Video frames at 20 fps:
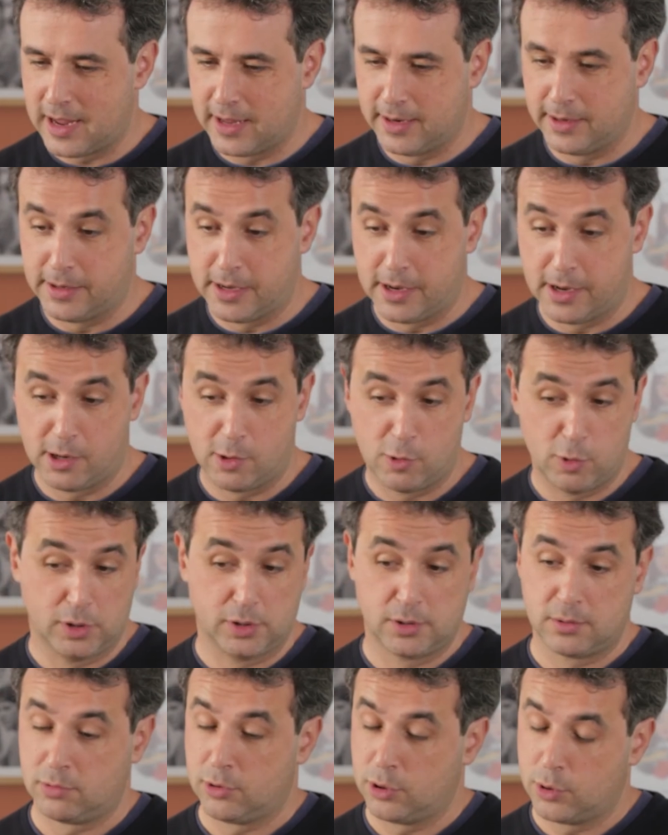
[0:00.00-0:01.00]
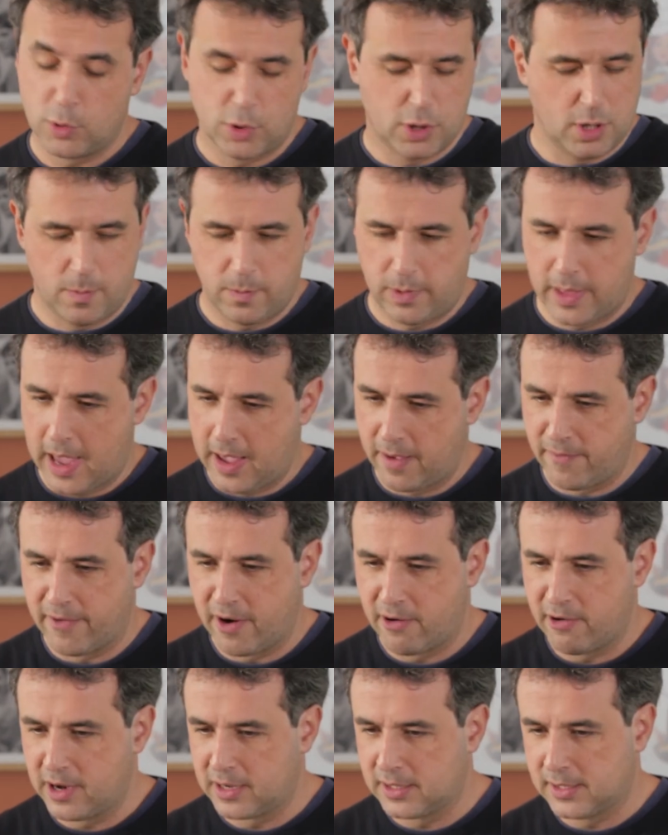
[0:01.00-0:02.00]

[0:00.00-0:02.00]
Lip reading: and who is usually playing very